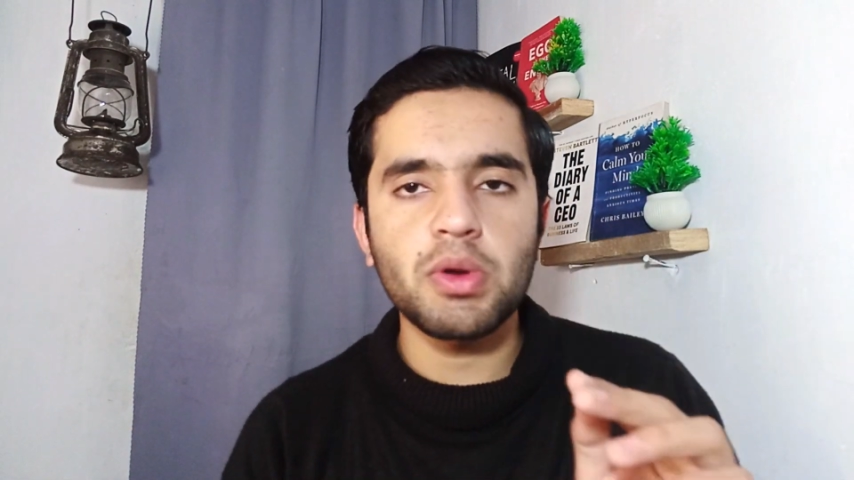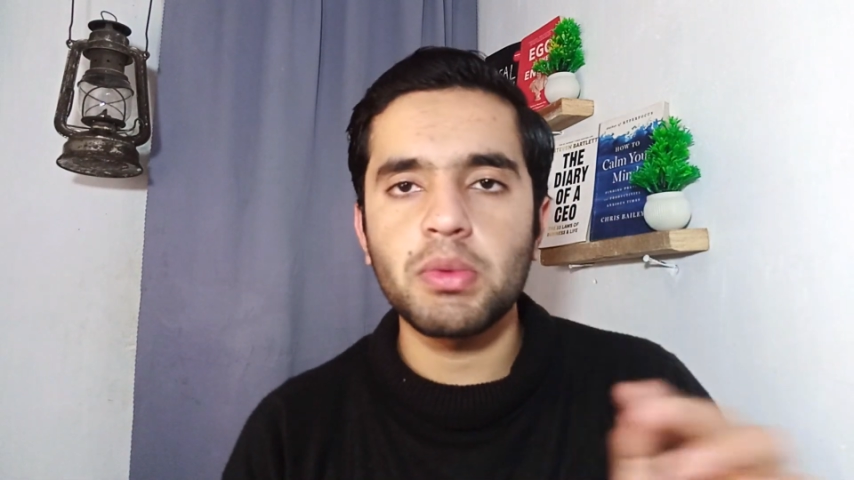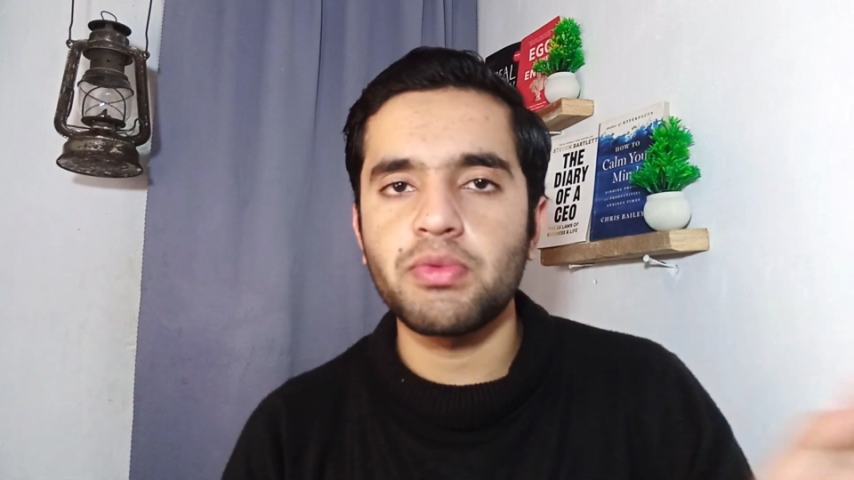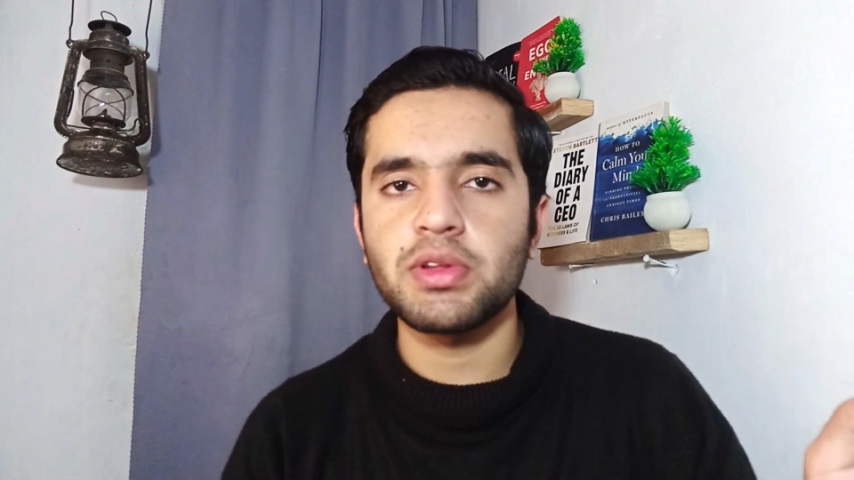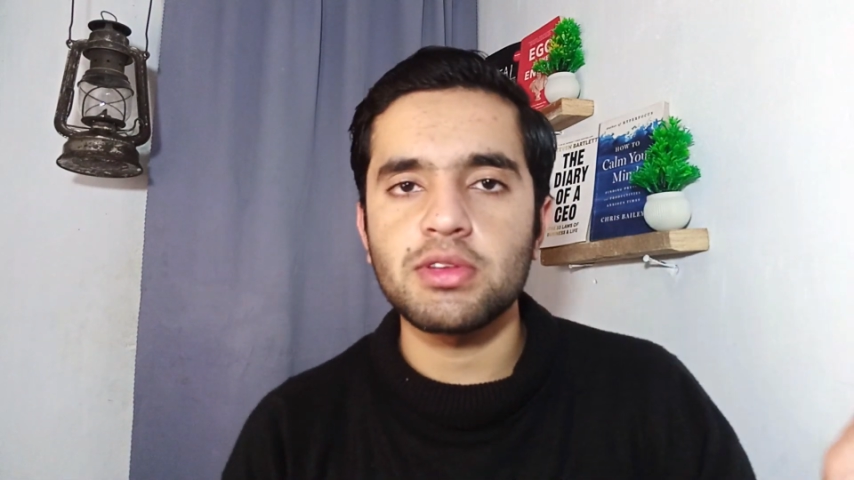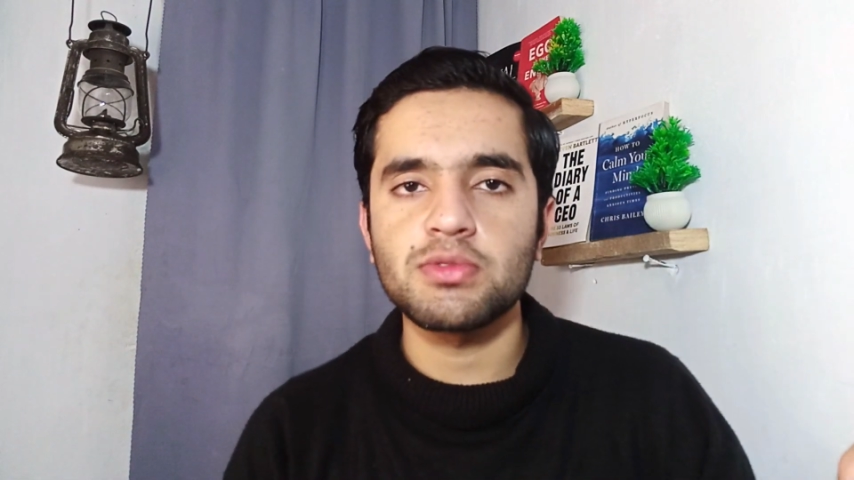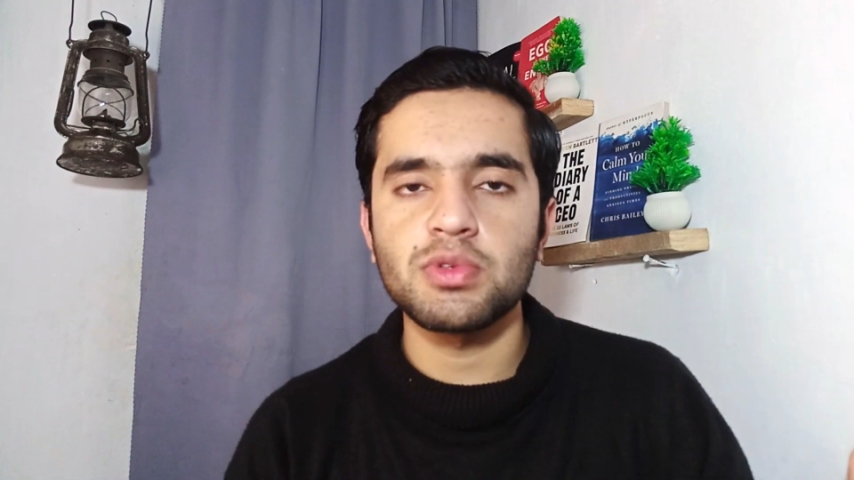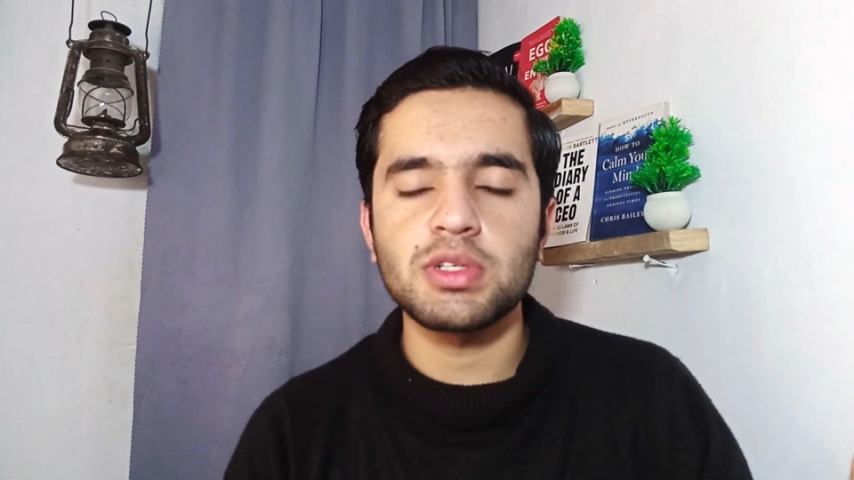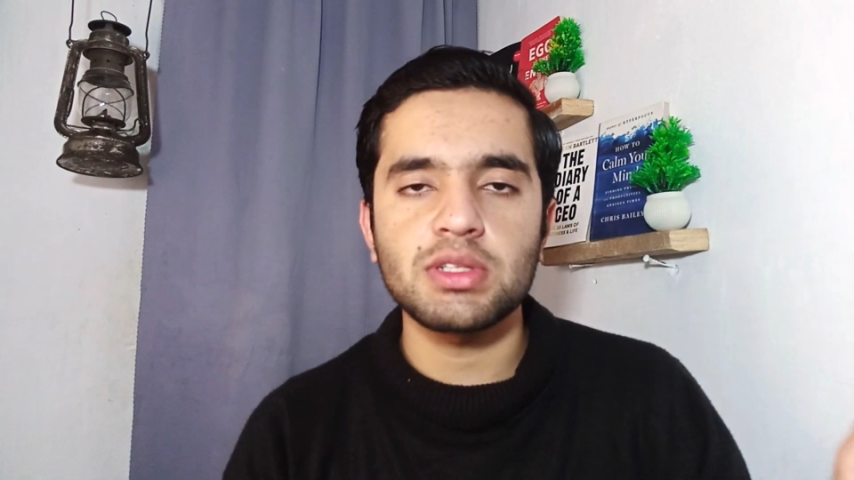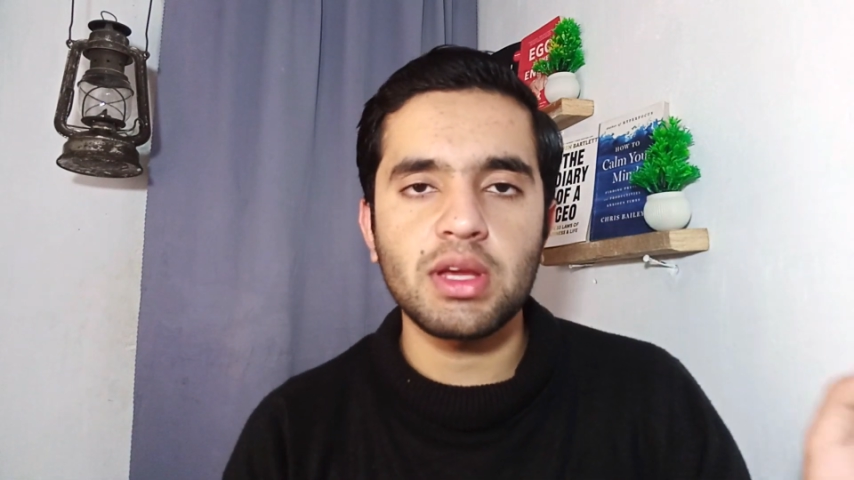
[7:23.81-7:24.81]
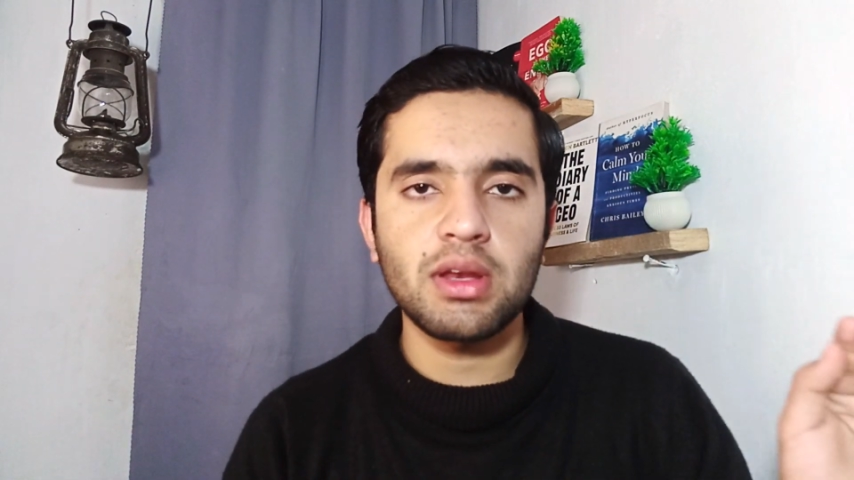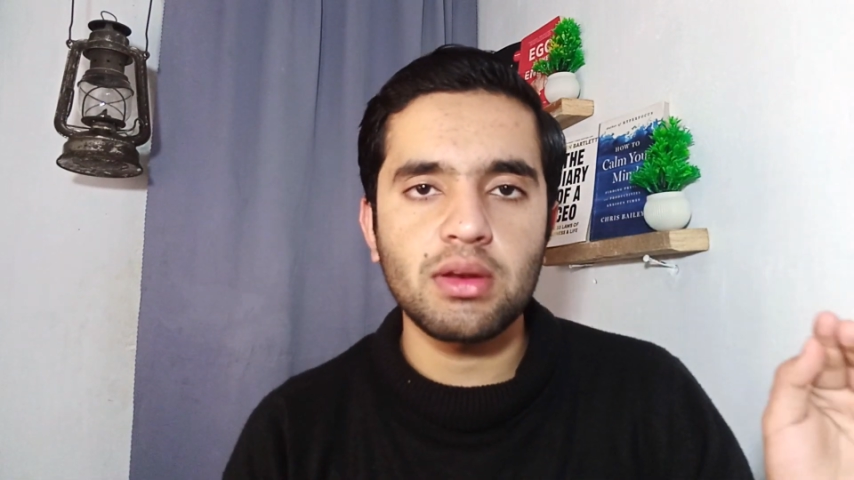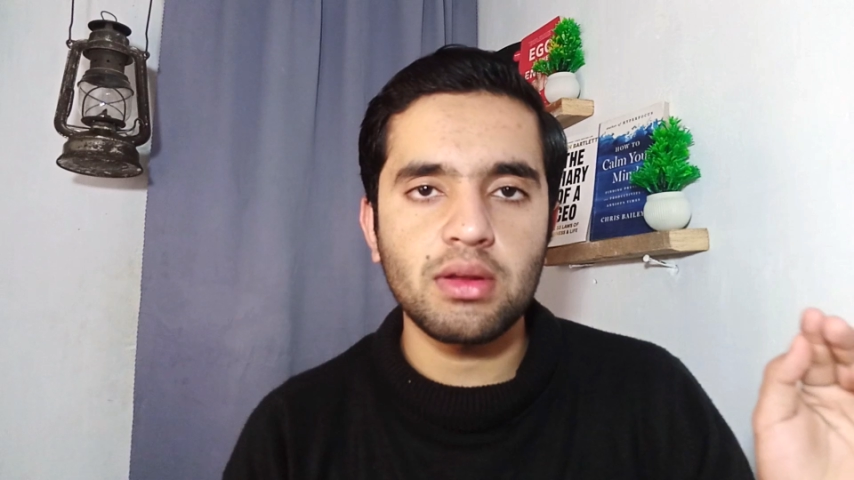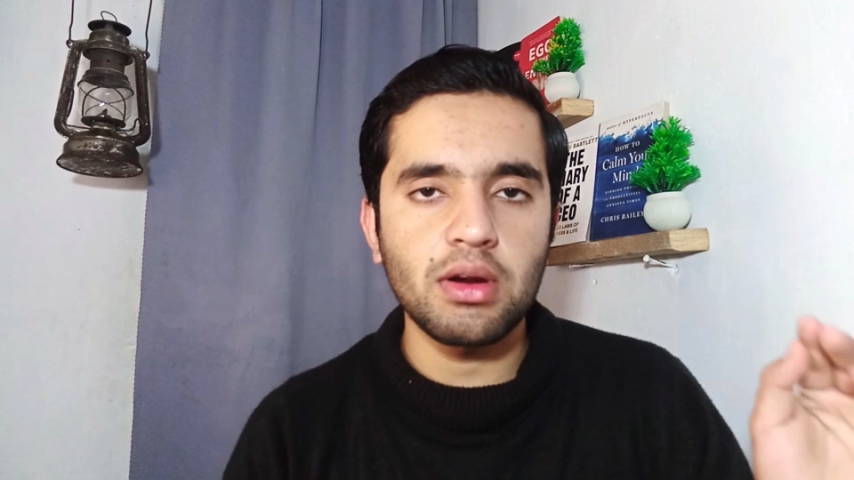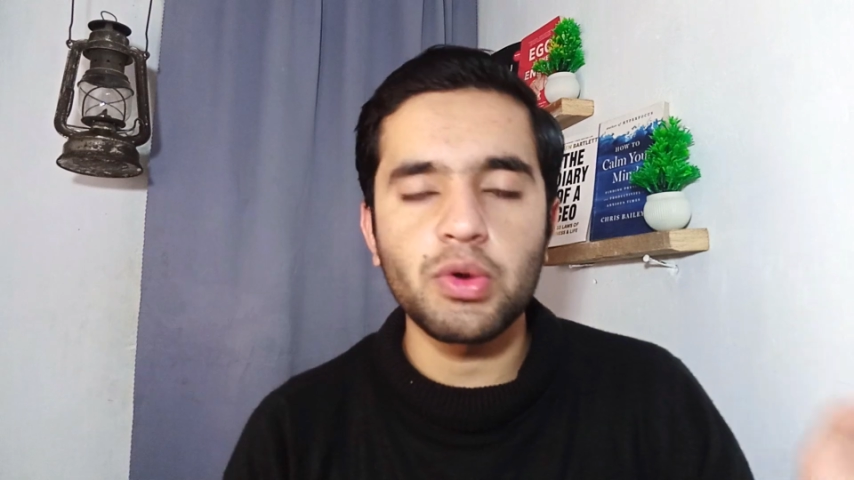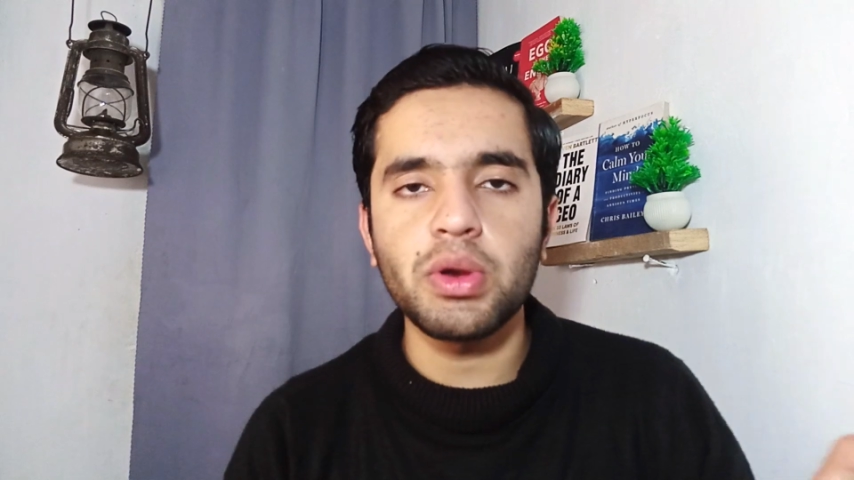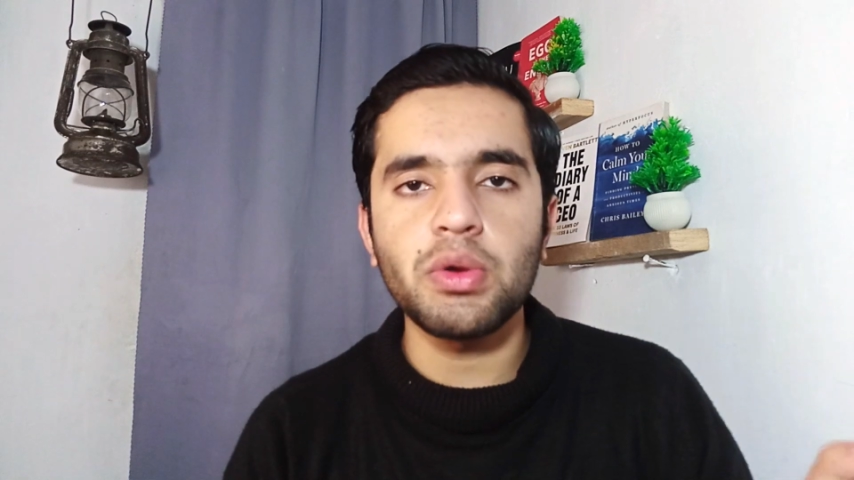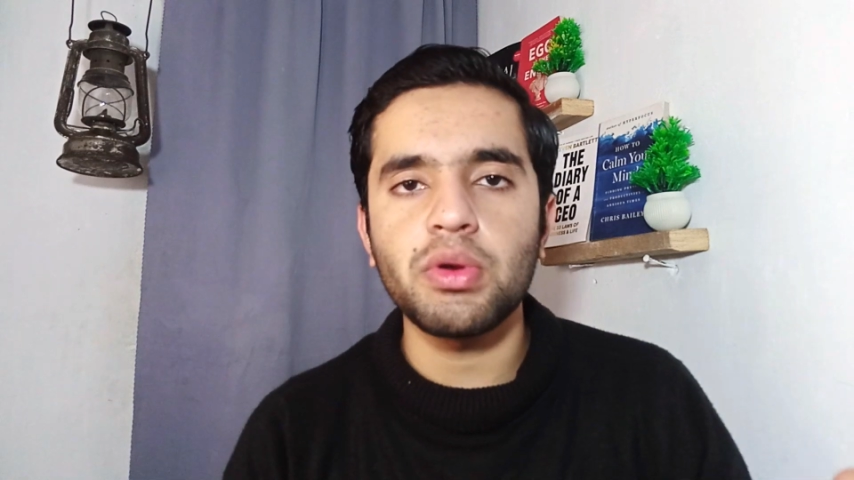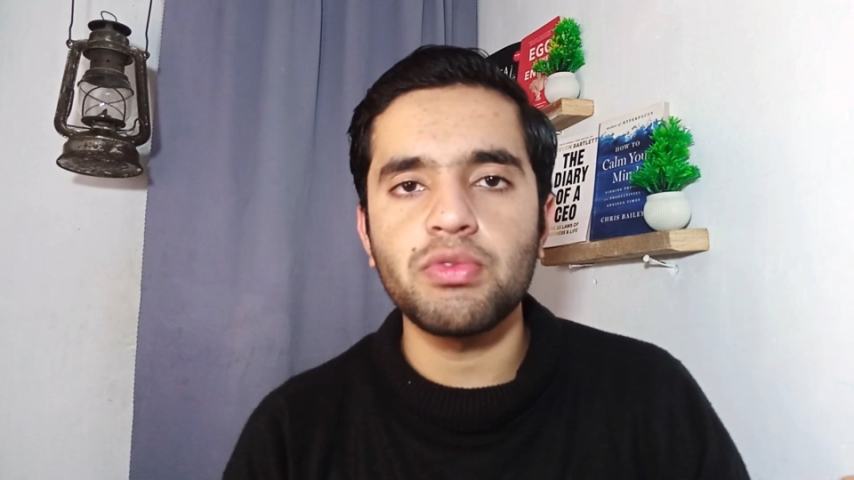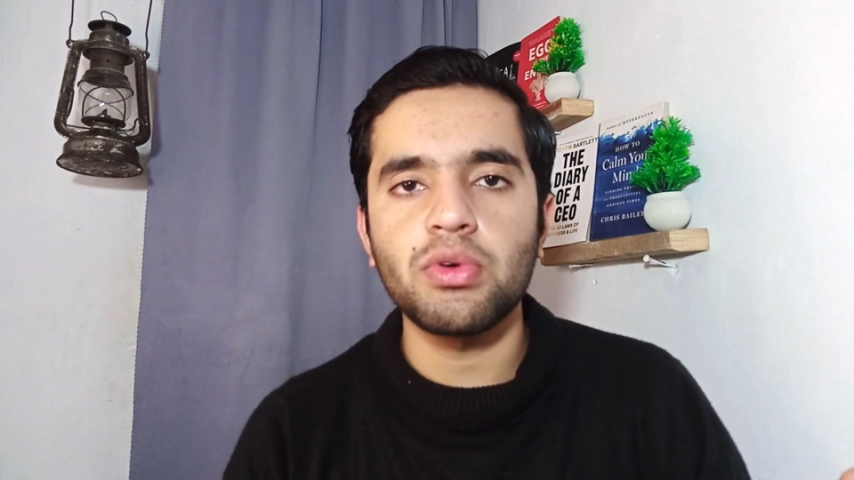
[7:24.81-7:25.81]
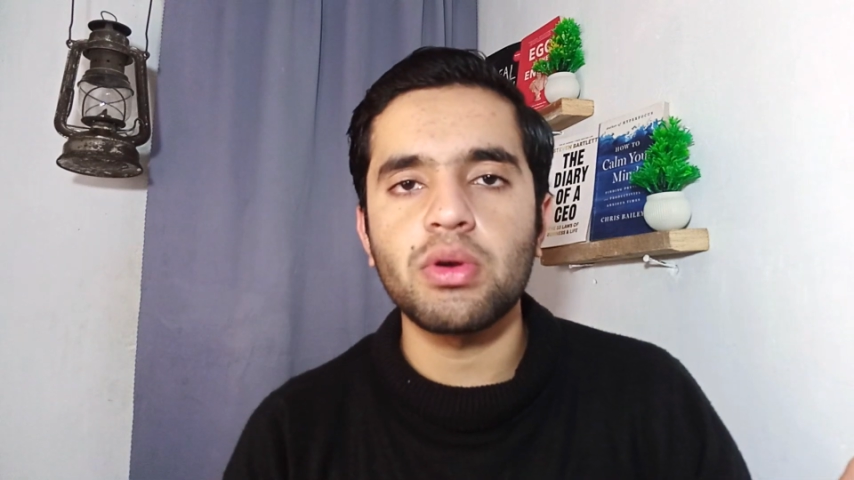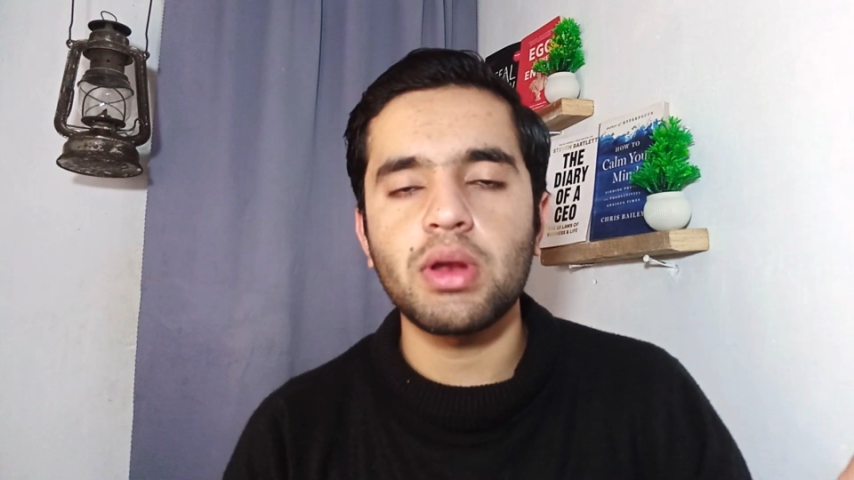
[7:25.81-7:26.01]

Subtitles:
problem for the students in 2024.